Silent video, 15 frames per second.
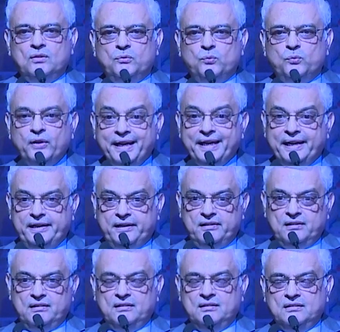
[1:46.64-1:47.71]

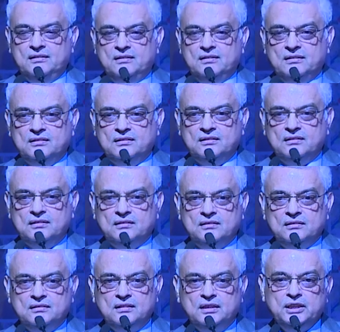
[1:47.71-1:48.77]
where
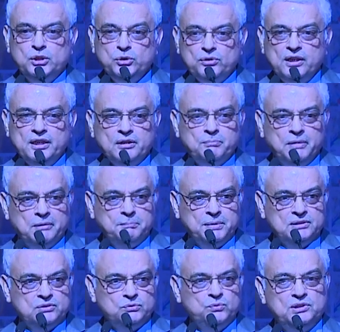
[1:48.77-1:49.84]
the nuclear
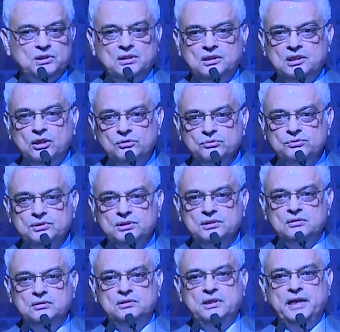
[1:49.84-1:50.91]
weapons, which are
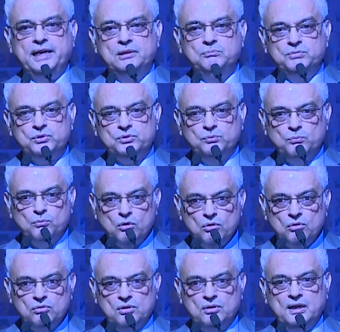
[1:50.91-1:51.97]
1,000 times
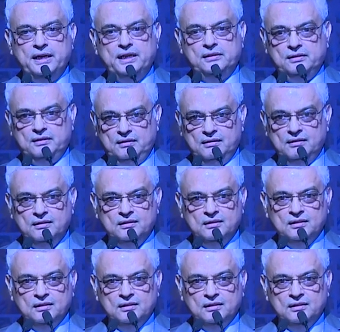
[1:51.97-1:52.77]
more lethal